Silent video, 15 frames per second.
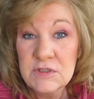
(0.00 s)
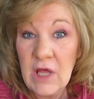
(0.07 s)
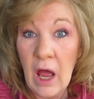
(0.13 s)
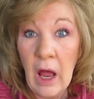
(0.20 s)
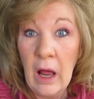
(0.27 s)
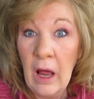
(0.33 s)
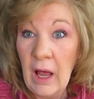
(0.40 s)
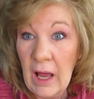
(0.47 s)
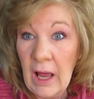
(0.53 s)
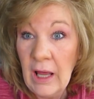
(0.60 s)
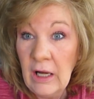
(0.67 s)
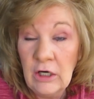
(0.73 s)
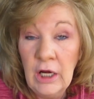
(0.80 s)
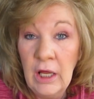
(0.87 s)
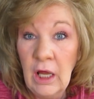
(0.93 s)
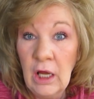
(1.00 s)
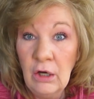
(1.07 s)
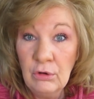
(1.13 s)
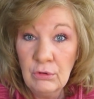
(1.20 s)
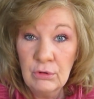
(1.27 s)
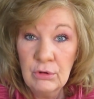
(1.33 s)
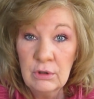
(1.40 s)
I don't
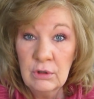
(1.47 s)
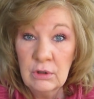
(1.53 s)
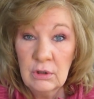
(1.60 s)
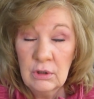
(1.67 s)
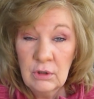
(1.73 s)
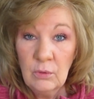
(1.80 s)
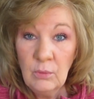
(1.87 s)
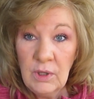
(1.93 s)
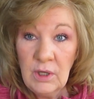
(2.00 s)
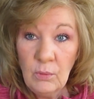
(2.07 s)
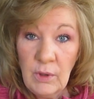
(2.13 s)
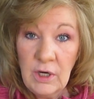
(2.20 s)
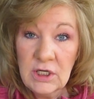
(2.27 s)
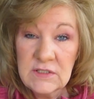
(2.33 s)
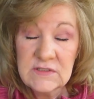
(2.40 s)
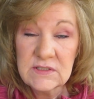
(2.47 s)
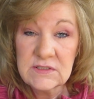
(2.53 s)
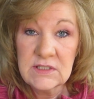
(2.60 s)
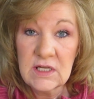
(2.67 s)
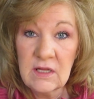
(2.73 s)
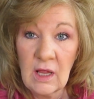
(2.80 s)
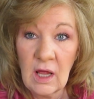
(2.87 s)
know. Where does it
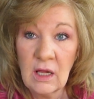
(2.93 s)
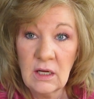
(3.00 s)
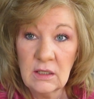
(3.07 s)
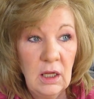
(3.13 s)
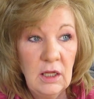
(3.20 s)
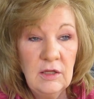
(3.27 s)
say that?